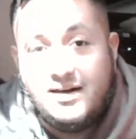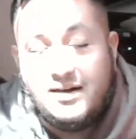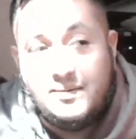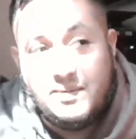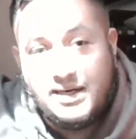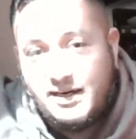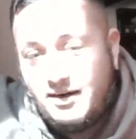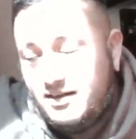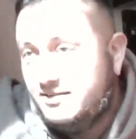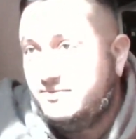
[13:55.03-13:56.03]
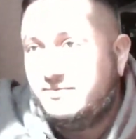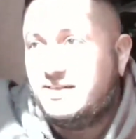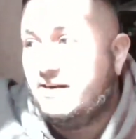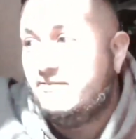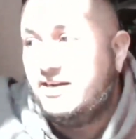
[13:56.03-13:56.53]
I hear it
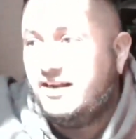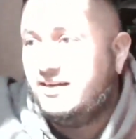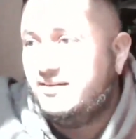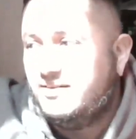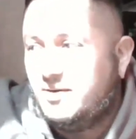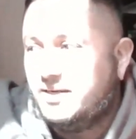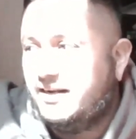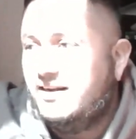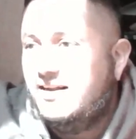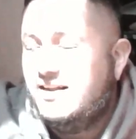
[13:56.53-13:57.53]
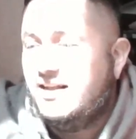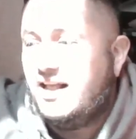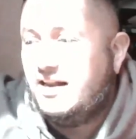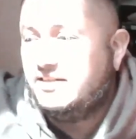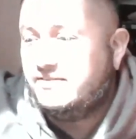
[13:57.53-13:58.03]
every day, all day.
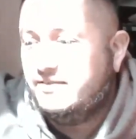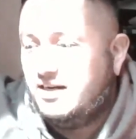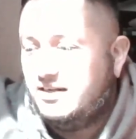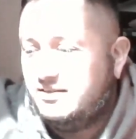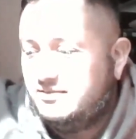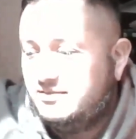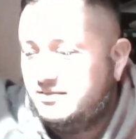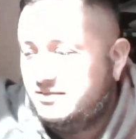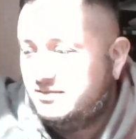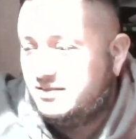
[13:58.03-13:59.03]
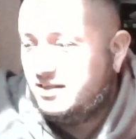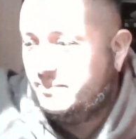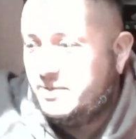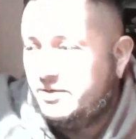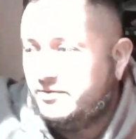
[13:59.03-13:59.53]
And it's
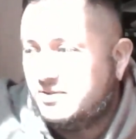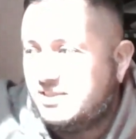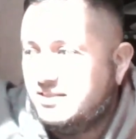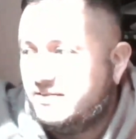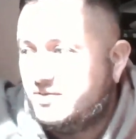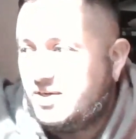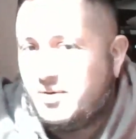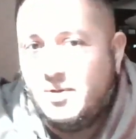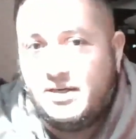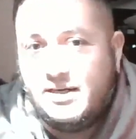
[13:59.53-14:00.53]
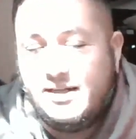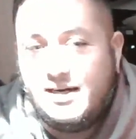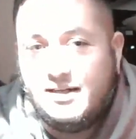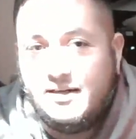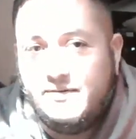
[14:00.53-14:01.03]
a beautiful sense of tranquility
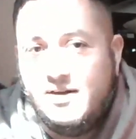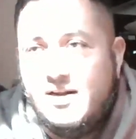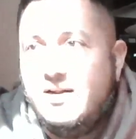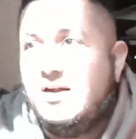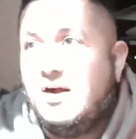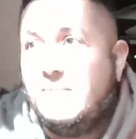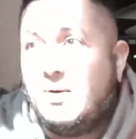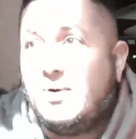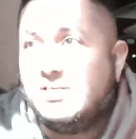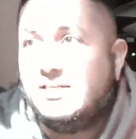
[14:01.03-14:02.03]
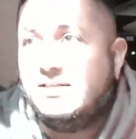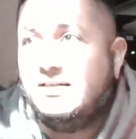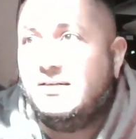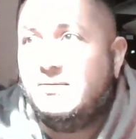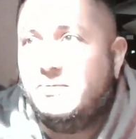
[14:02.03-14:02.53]
that I love about Washington.